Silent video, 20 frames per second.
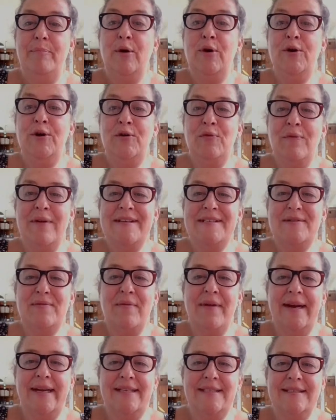Poon
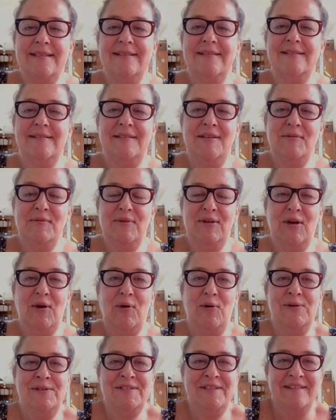resurrected. Oh,
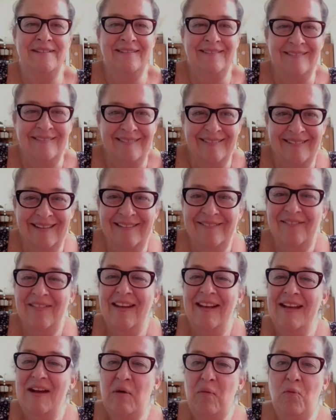God.
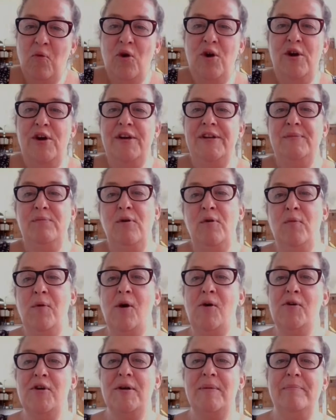Word. Well,
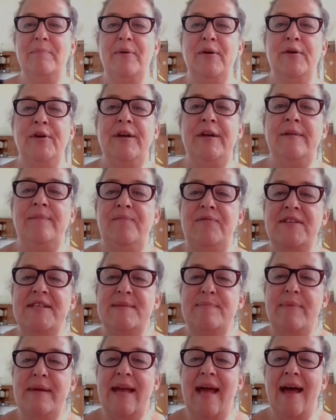welcome, Poon.
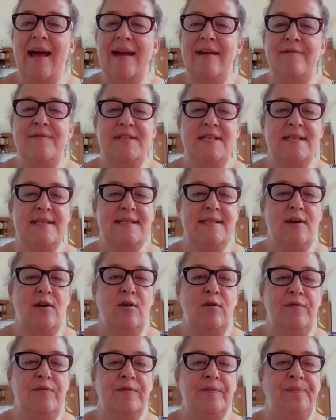Just behaves
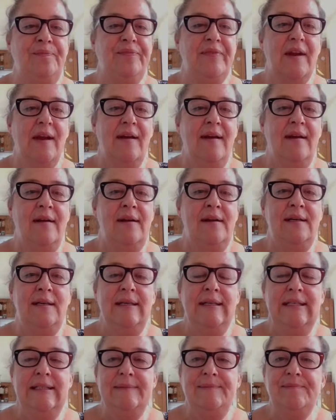yourself.
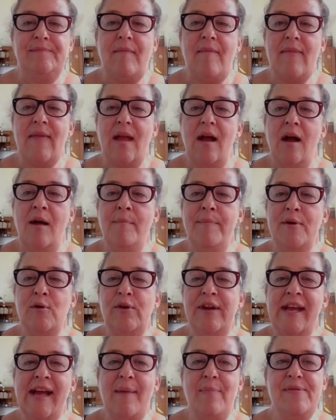I'm
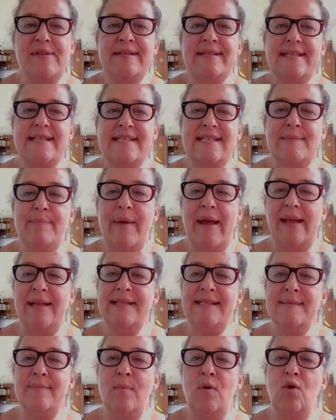building up the
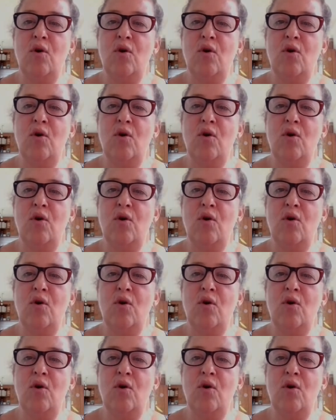suspense,